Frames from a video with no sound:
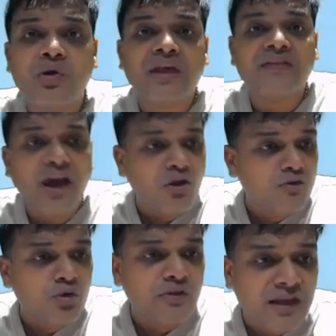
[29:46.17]
Okay, they are
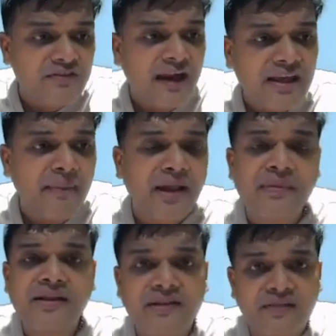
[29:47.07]
also using a strategic
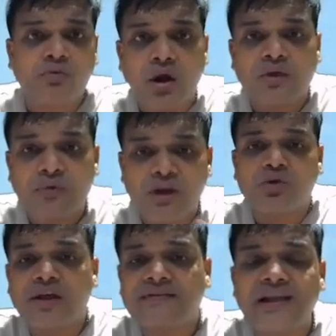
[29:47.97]
management. This is what
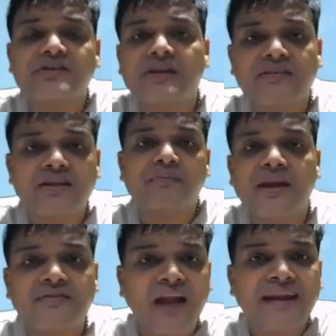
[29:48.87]
today's lecture is nothing but
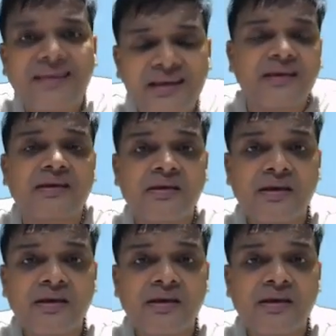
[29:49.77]
a strategy.